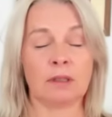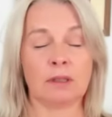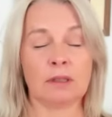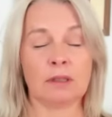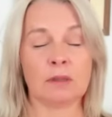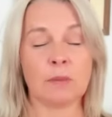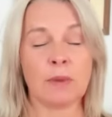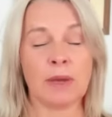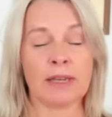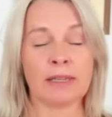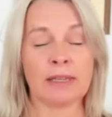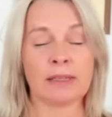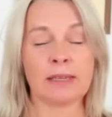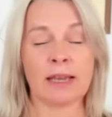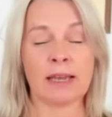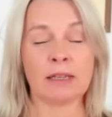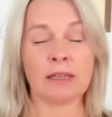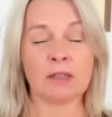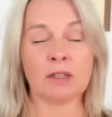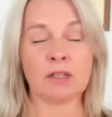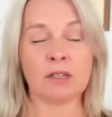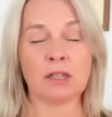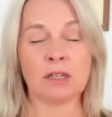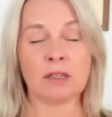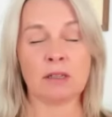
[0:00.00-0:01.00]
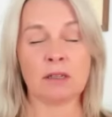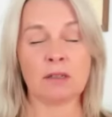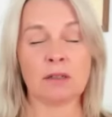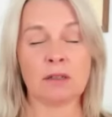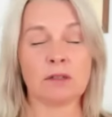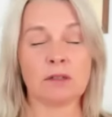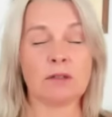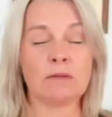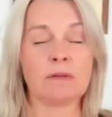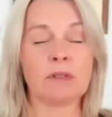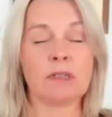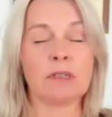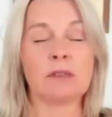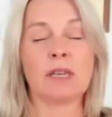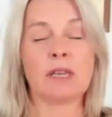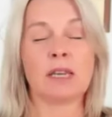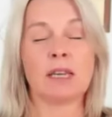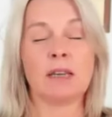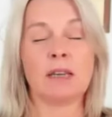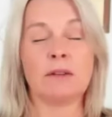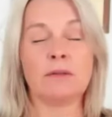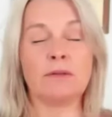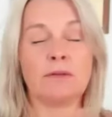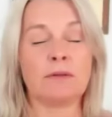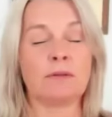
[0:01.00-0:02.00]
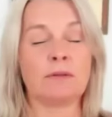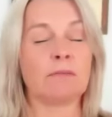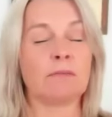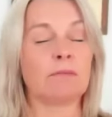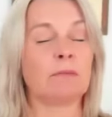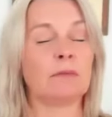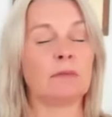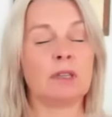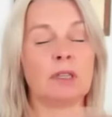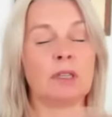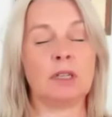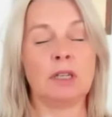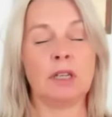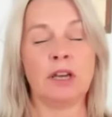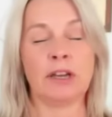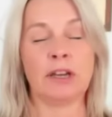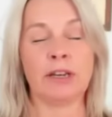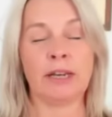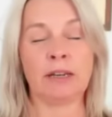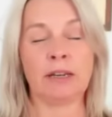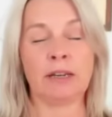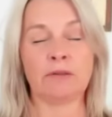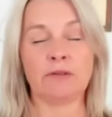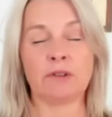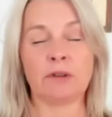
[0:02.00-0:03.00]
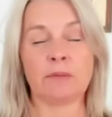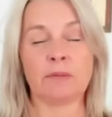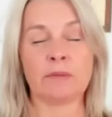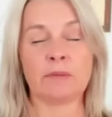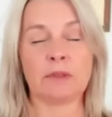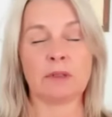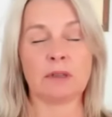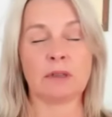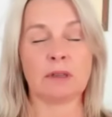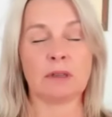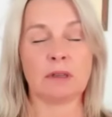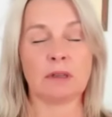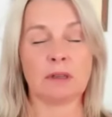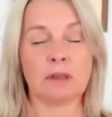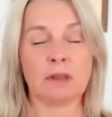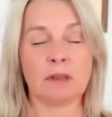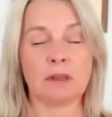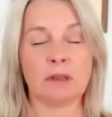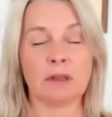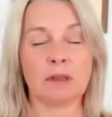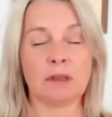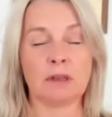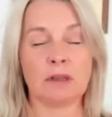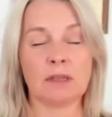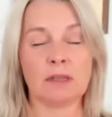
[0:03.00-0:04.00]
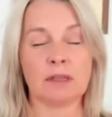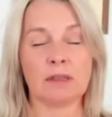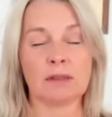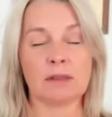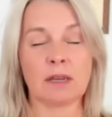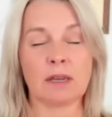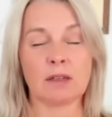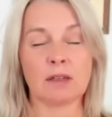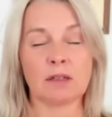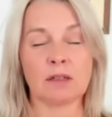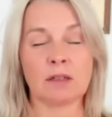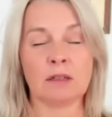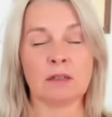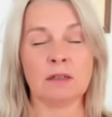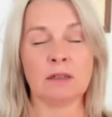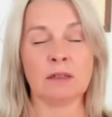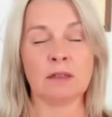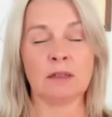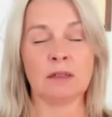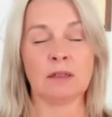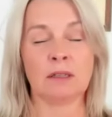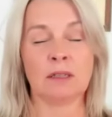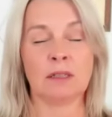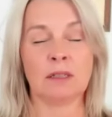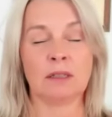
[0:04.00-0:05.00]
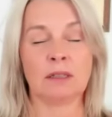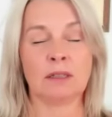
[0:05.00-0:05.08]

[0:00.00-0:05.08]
it's my intention to receive the learning from this session.